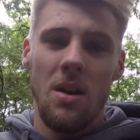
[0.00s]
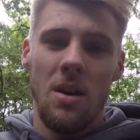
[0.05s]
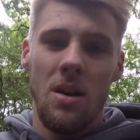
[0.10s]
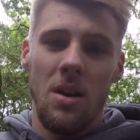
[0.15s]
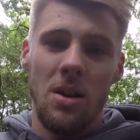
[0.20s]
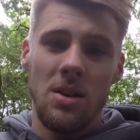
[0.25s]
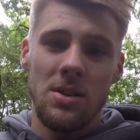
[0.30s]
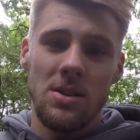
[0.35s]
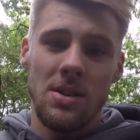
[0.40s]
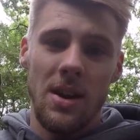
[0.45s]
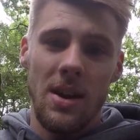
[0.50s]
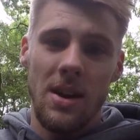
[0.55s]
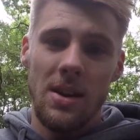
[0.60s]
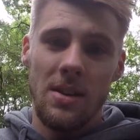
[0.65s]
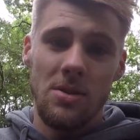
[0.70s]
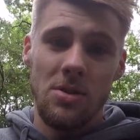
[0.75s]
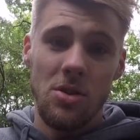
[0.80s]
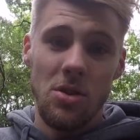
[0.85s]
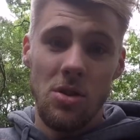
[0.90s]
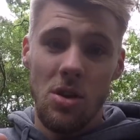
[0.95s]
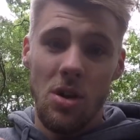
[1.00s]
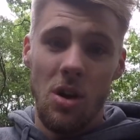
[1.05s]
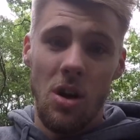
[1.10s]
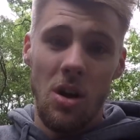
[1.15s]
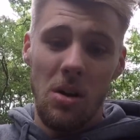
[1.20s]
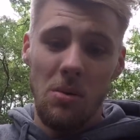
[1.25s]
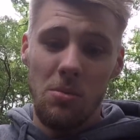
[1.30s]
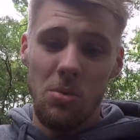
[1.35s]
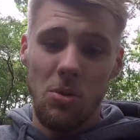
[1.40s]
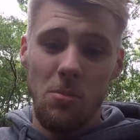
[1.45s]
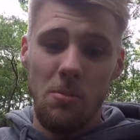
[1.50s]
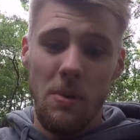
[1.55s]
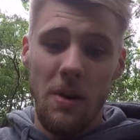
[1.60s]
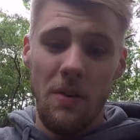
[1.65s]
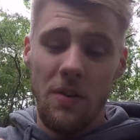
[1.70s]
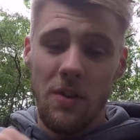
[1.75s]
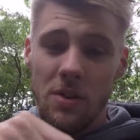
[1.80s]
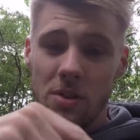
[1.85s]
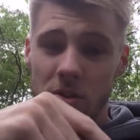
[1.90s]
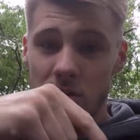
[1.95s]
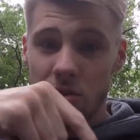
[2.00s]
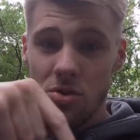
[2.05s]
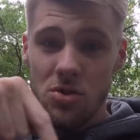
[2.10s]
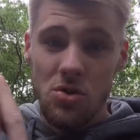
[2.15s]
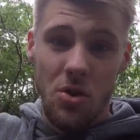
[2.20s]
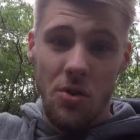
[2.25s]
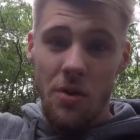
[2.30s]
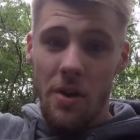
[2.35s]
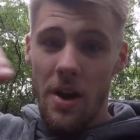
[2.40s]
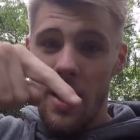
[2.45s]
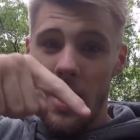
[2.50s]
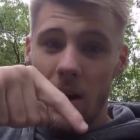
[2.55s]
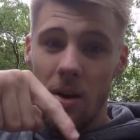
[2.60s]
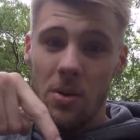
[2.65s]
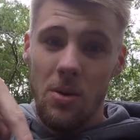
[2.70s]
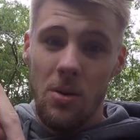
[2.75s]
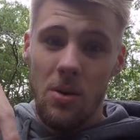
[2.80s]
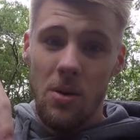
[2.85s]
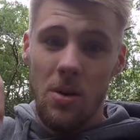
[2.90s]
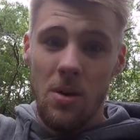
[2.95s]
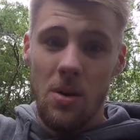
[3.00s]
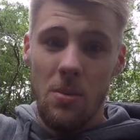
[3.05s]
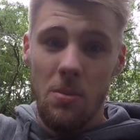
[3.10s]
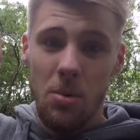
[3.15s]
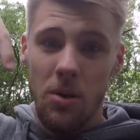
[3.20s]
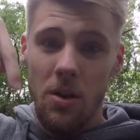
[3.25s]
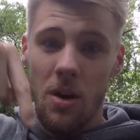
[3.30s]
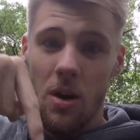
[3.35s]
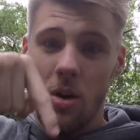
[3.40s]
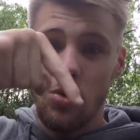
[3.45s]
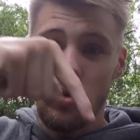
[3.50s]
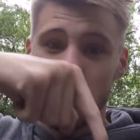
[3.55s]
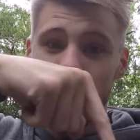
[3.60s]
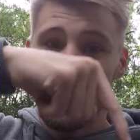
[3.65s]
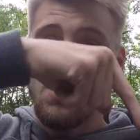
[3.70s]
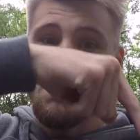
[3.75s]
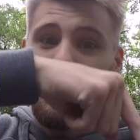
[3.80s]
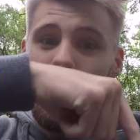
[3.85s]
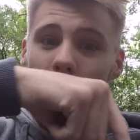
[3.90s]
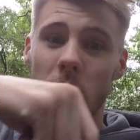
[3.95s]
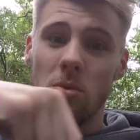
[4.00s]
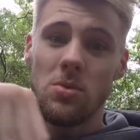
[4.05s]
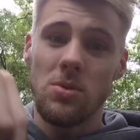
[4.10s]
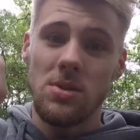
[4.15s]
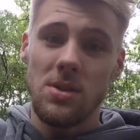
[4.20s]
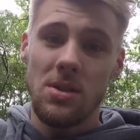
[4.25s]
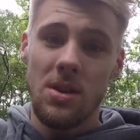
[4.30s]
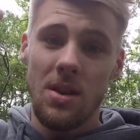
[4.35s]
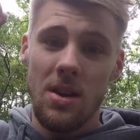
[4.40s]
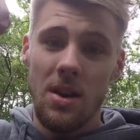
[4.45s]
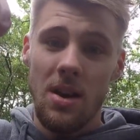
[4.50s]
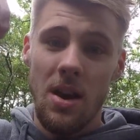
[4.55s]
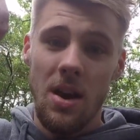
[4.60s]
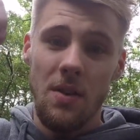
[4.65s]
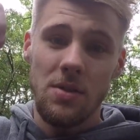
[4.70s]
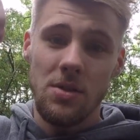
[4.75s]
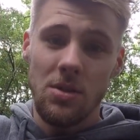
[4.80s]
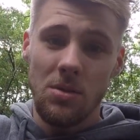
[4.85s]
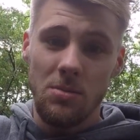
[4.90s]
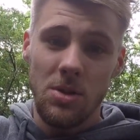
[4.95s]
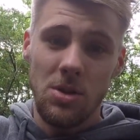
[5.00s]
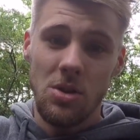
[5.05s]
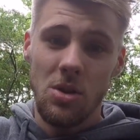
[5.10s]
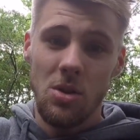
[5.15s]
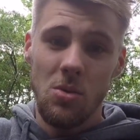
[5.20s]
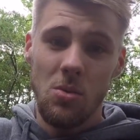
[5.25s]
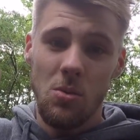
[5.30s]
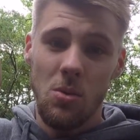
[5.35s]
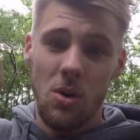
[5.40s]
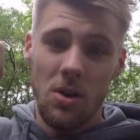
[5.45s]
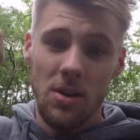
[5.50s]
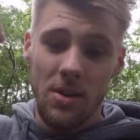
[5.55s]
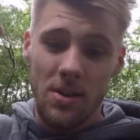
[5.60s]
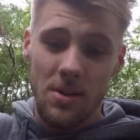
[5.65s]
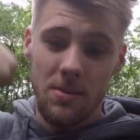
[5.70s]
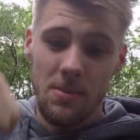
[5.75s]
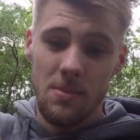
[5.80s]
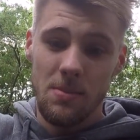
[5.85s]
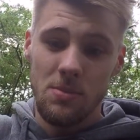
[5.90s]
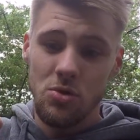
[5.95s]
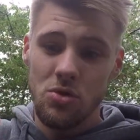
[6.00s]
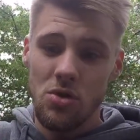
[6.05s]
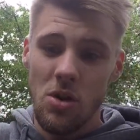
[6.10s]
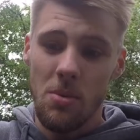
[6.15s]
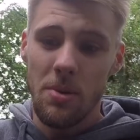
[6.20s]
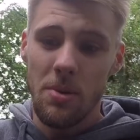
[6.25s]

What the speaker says: like I say, do the cardboard method, draw it out, put the holes for the bolts. Every time you do one, drop